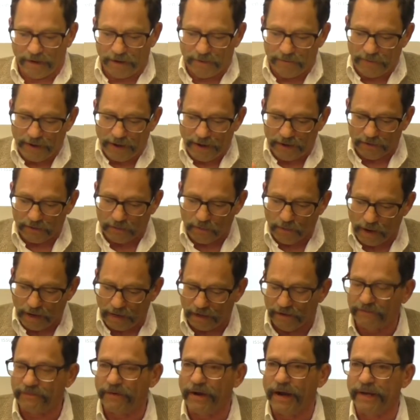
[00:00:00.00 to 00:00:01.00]
around
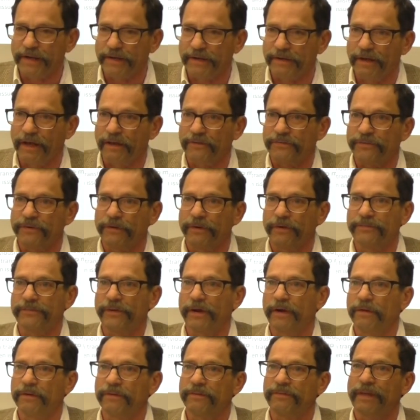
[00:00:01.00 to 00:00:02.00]
qualified industrial
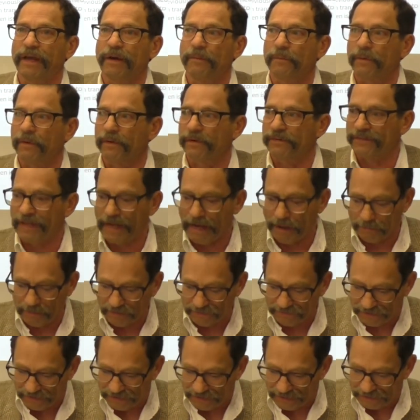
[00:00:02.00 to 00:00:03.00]
zones that were
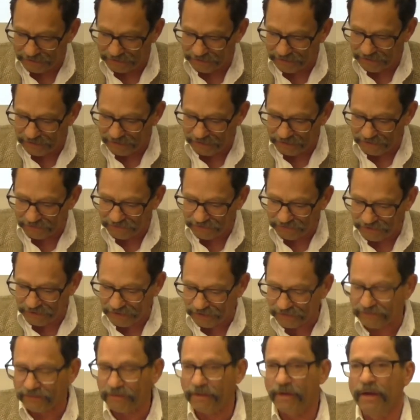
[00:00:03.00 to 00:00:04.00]
established in
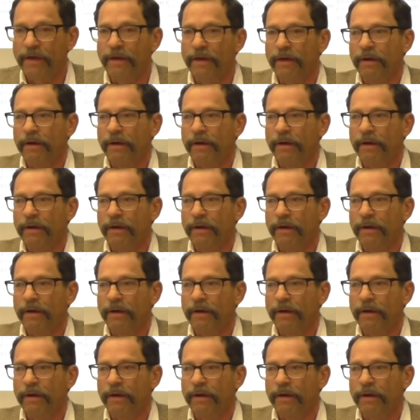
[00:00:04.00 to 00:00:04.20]
1996.